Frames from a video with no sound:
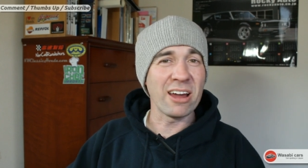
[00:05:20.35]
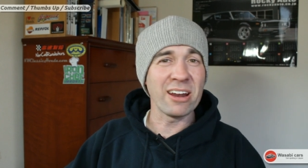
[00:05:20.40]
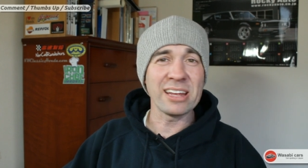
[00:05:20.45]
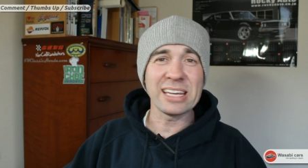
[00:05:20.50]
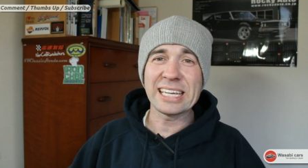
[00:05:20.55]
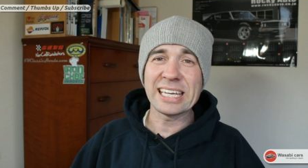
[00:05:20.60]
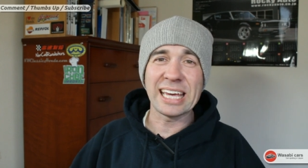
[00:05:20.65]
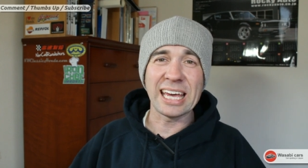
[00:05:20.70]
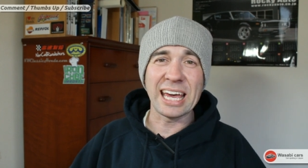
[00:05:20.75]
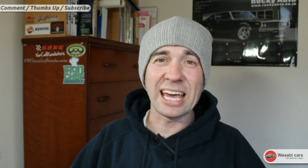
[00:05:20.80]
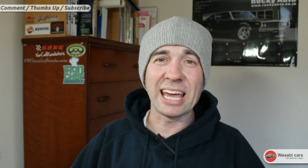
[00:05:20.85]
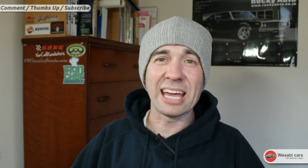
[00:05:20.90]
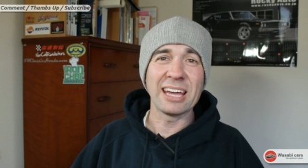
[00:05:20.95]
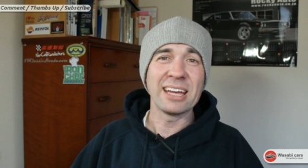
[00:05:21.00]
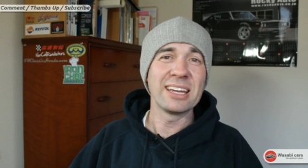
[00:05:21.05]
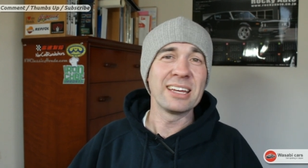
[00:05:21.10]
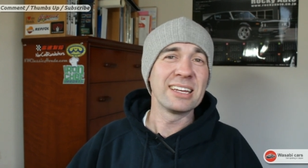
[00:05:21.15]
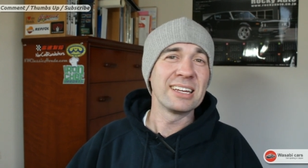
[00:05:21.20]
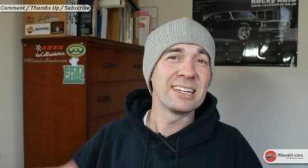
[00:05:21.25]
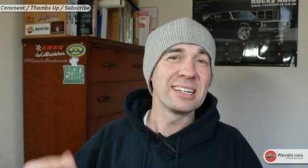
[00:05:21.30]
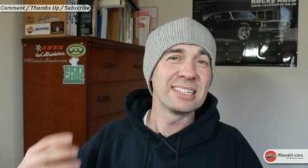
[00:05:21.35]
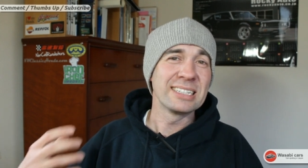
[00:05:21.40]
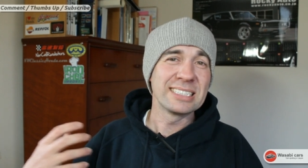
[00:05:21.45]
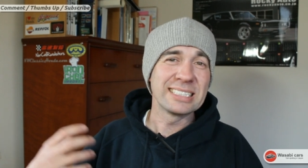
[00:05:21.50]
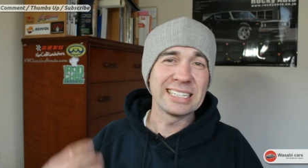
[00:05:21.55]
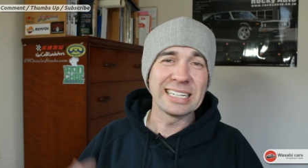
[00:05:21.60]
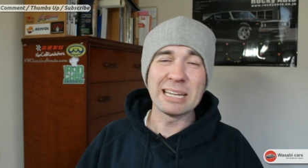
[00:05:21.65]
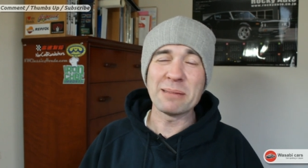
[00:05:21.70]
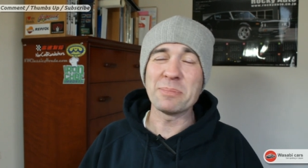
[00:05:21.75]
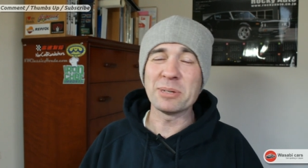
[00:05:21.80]
I don't care.
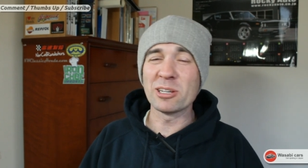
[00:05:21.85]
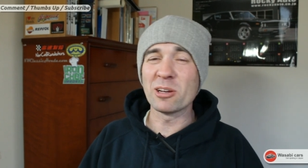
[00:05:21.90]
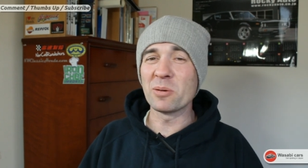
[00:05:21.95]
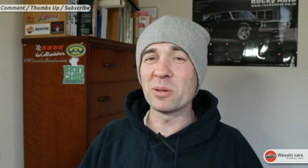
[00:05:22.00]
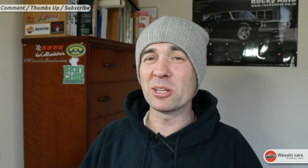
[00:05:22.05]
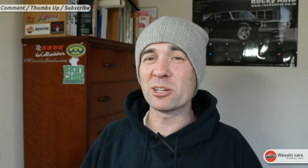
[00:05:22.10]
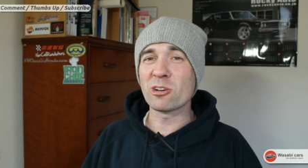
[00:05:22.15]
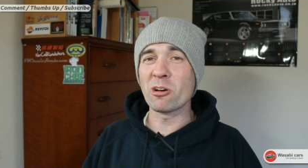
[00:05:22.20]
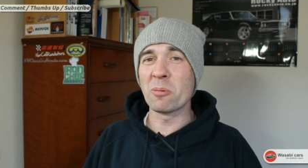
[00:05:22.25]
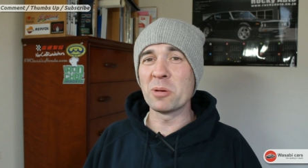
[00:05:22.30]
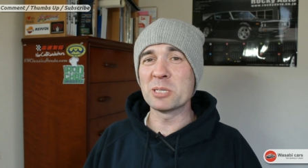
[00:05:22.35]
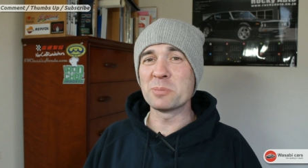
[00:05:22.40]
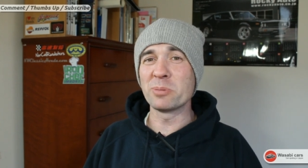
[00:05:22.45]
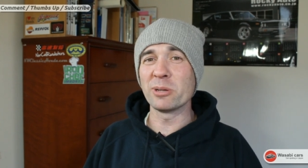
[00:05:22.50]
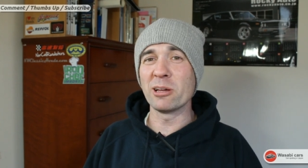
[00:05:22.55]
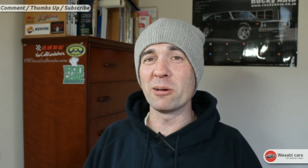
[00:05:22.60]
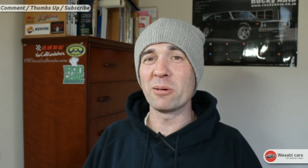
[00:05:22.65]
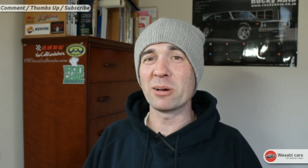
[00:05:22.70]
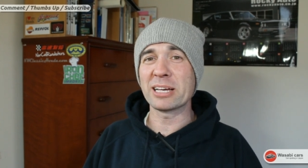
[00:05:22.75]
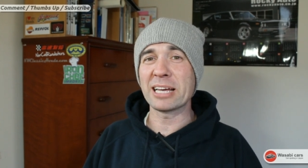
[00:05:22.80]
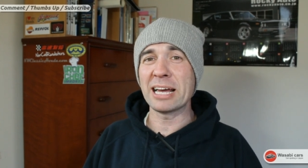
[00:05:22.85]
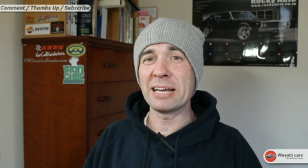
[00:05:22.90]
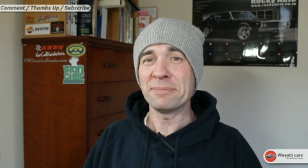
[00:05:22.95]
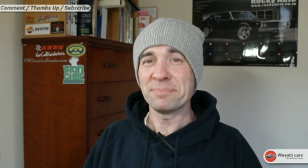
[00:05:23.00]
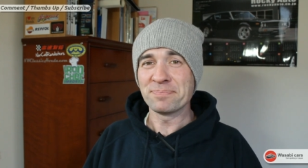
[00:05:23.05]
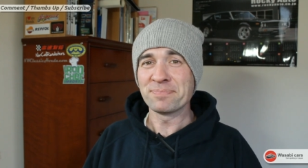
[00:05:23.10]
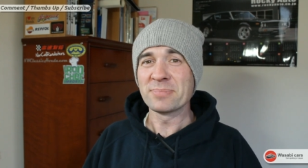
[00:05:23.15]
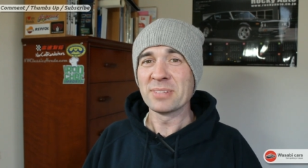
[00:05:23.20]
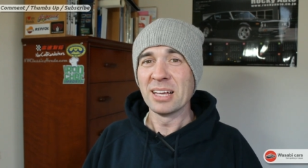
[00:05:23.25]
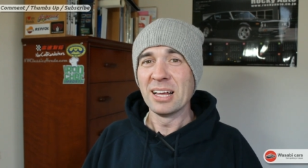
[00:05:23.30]
Let me know in the comments below, okay?